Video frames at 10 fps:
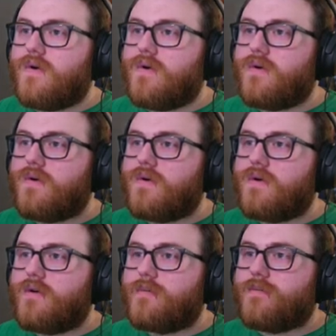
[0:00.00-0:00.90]

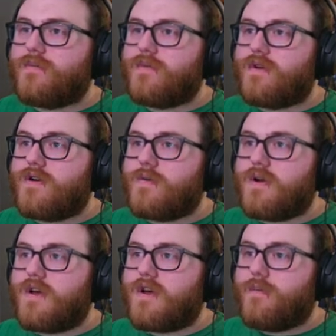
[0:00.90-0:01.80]
Oh, here we
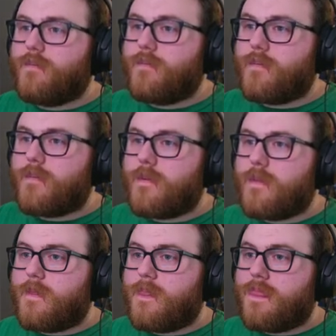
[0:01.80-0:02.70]
go.
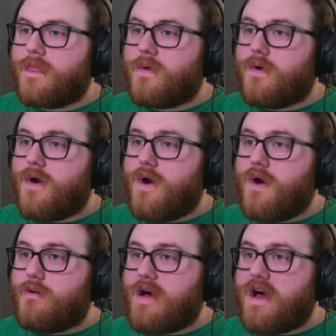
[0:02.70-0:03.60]

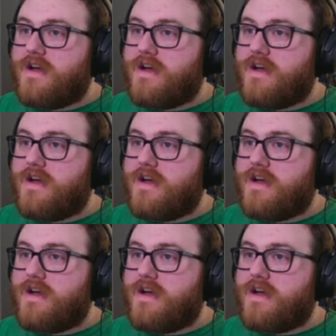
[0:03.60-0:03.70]
Oh my!